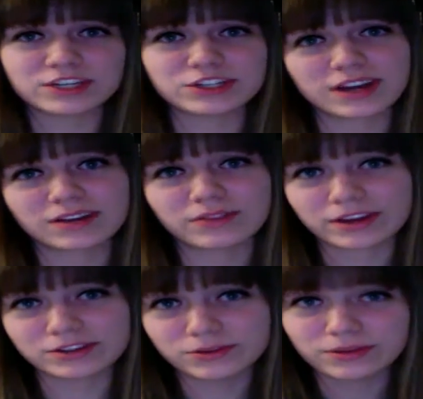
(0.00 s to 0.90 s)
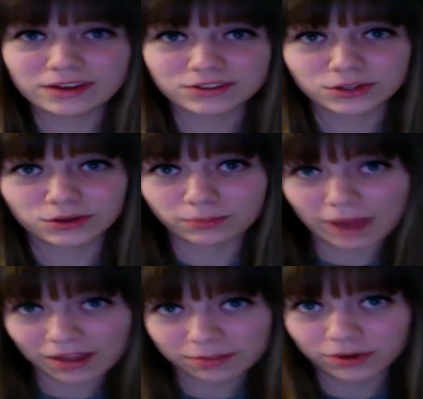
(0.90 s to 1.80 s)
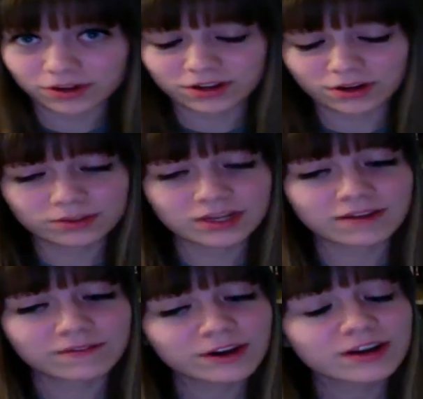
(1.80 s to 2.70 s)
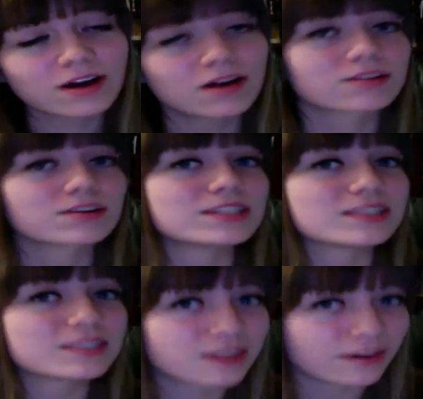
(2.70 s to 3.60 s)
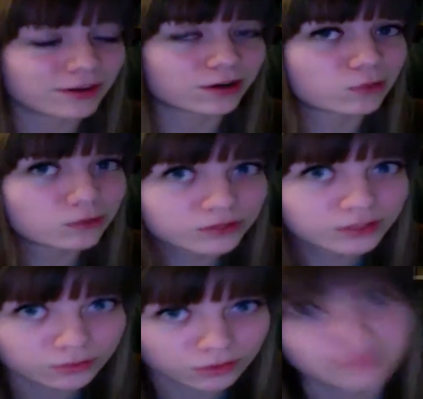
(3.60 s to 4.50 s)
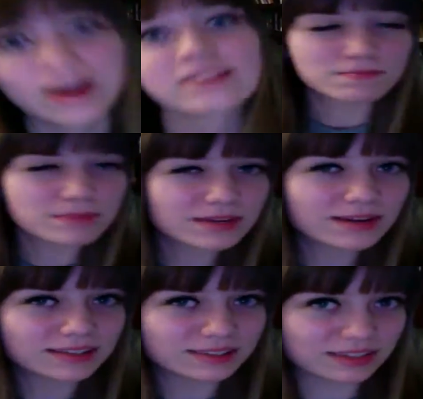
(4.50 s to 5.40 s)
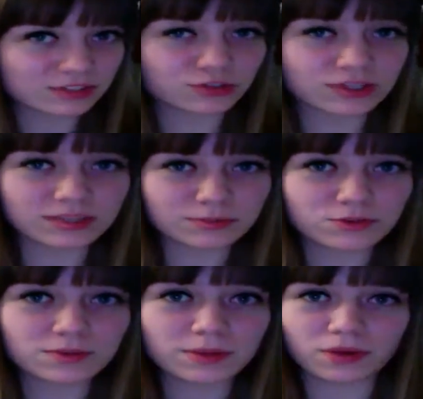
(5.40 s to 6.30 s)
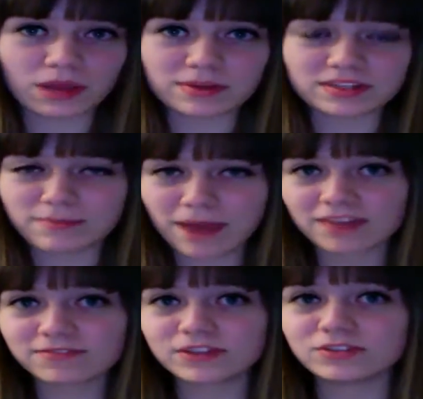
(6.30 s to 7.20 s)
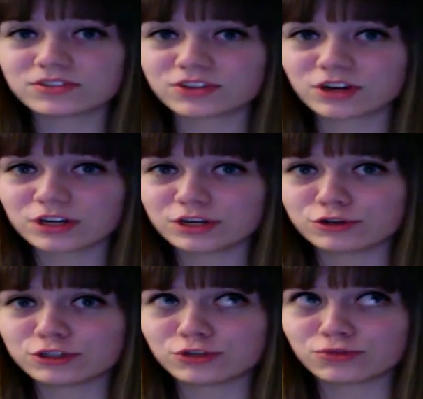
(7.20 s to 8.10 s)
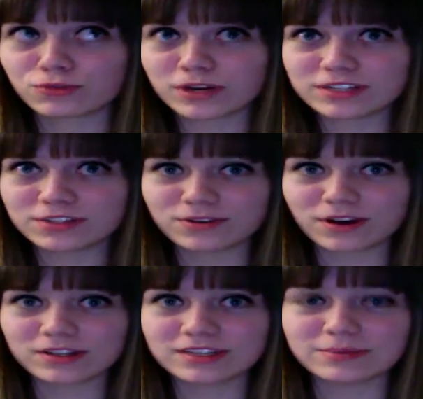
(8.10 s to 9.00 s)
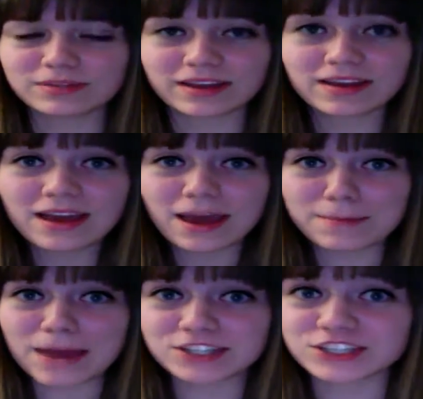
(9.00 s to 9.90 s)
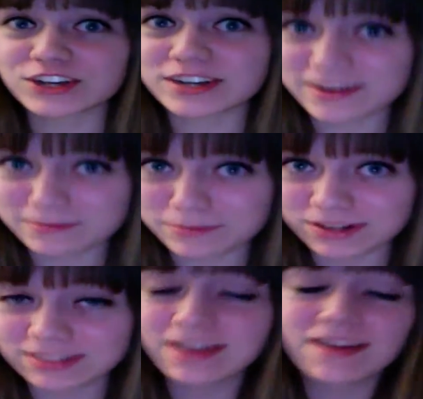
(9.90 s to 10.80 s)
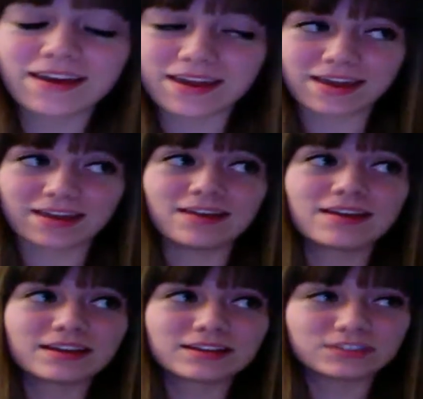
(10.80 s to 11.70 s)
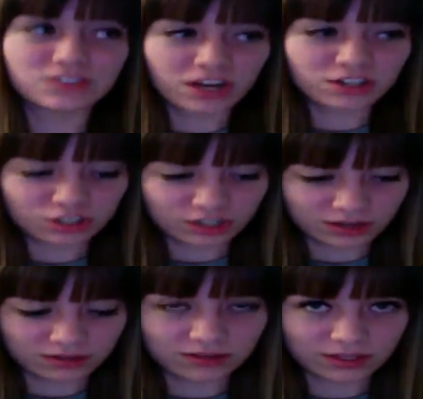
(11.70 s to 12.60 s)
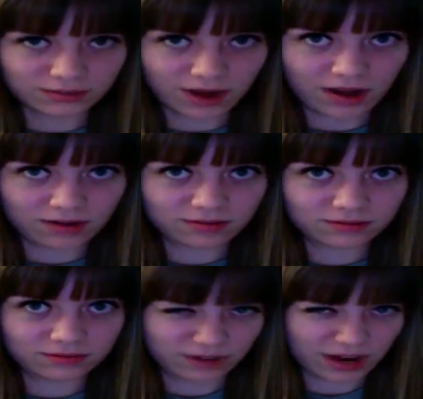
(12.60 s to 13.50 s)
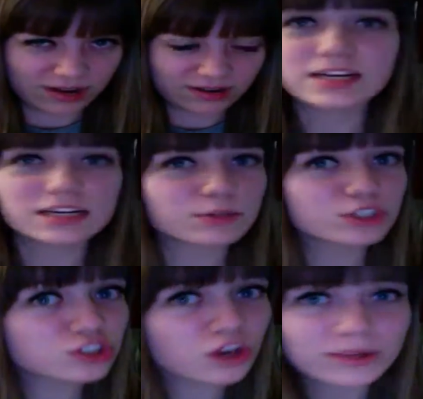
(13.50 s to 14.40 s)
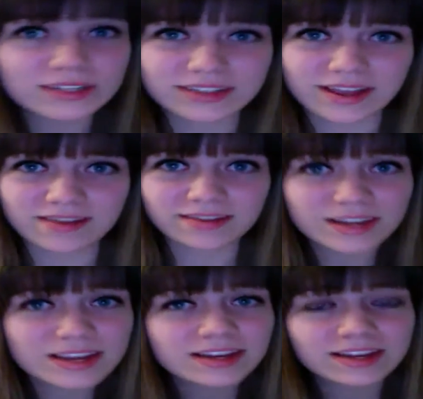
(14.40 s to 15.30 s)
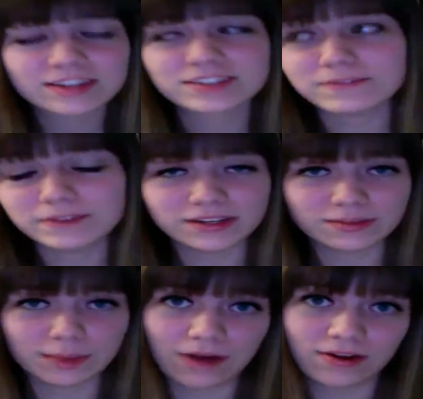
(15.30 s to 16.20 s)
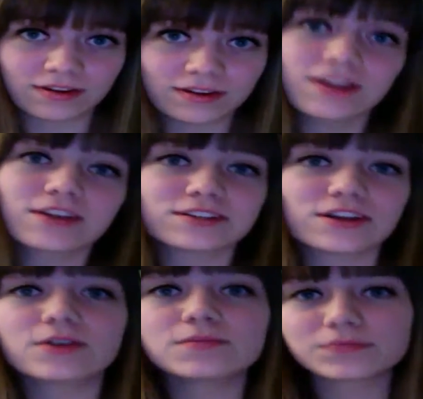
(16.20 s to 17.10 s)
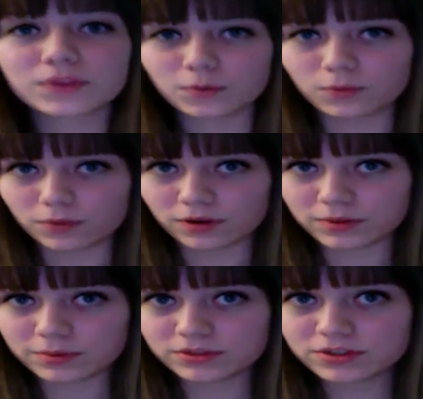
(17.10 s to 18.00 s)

teaching out of like a 2,000-year-old math book. You know, we're talking very concrete stuff here, old school math. Mid-19th century, some new people came into the math field and started introducing crazy new concepts like imaginary numbers. And Dodgson, that's right? It was so insane that he needed to vent about it. So, what do people